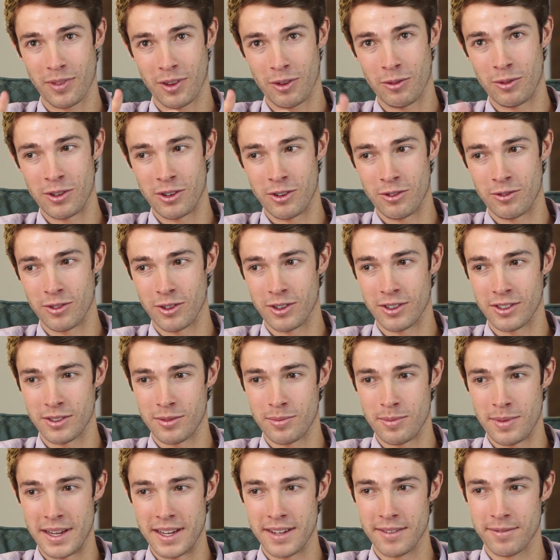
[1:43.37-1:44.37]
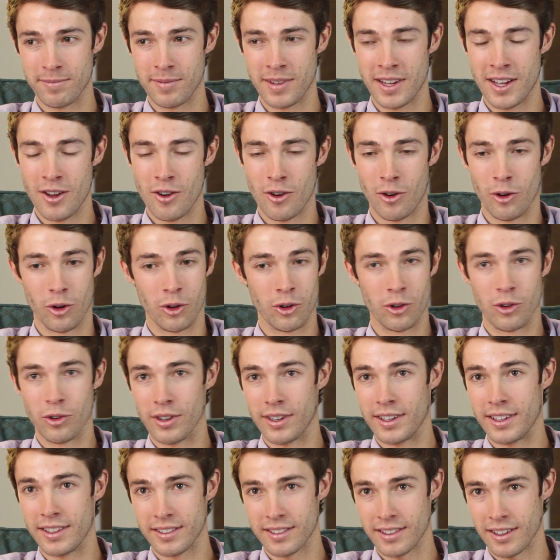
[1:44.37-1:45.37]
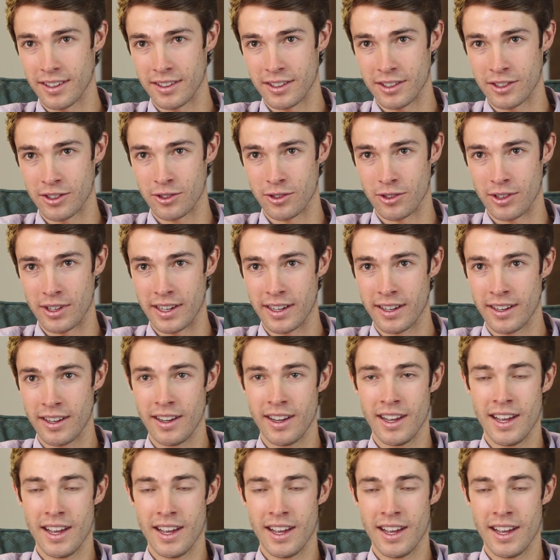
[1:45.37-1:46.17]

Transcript: when you first meet or greetings on the street.